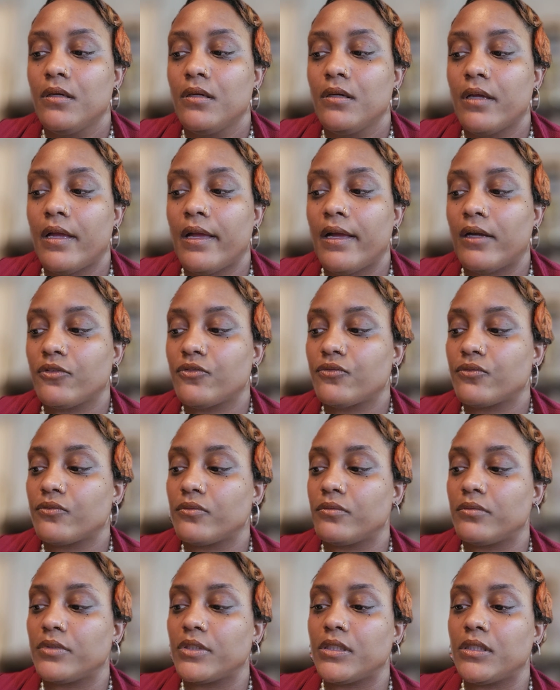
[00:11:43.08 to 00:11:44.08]

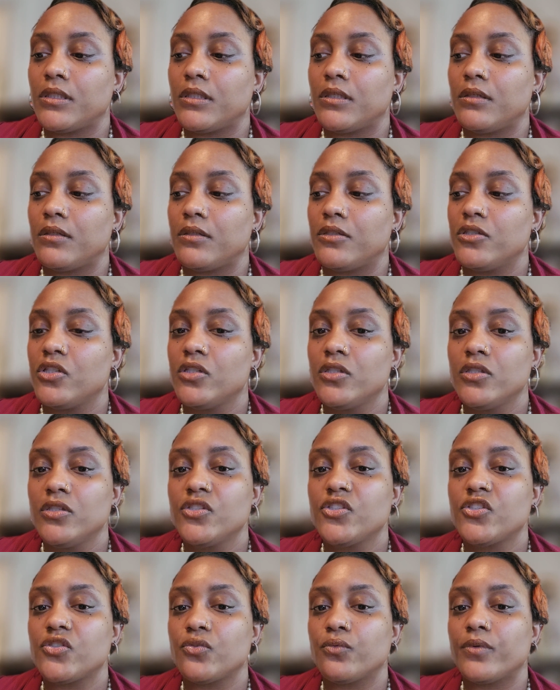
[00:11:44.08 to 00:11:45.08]
actually
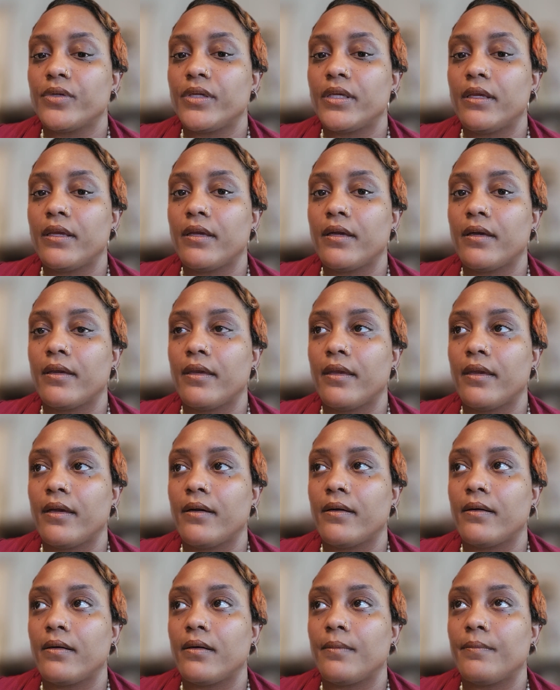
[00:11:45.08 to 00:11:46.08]
showing a
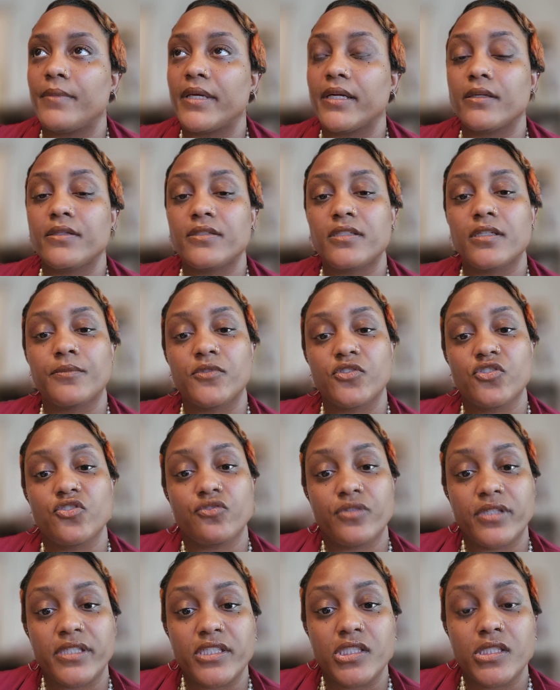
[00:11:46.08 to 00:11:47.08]
like a
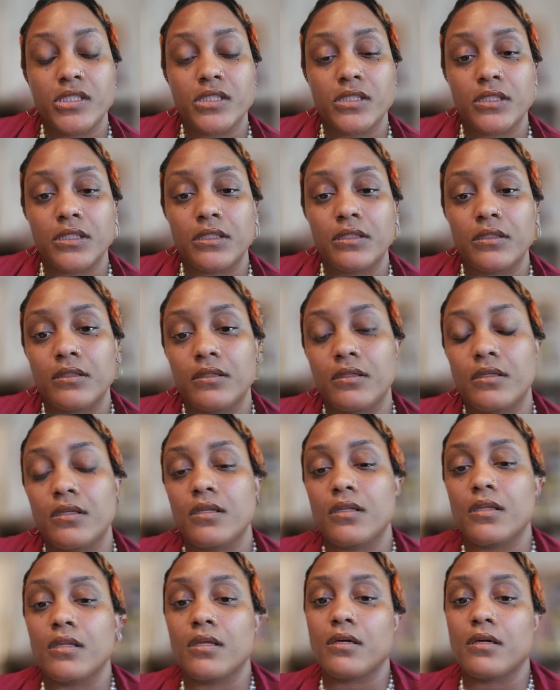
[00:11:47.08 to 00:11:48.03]
demonstration,